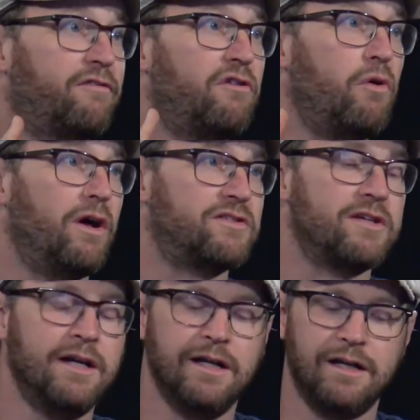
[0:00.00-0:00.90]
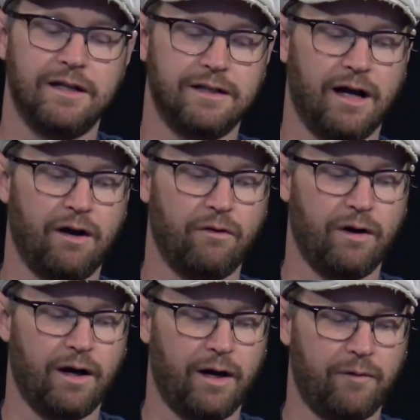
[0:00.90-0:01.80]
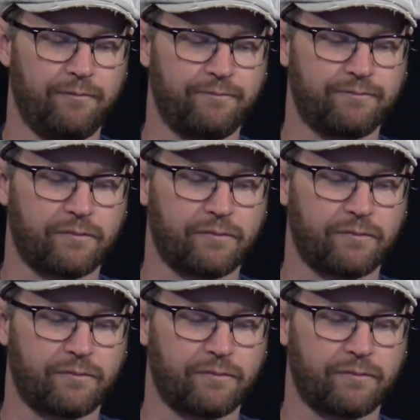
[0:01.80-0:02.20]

through us. Now, um,